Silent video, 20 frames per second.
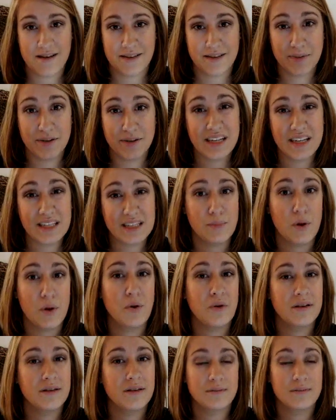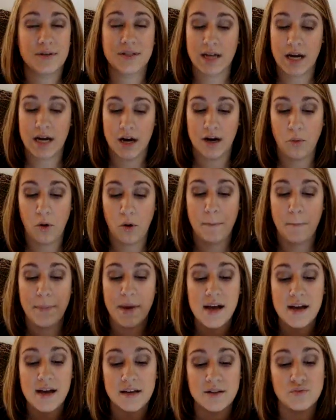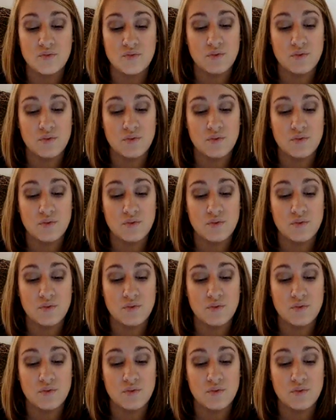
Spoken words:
It smells like smoke. It smells terrible, but it's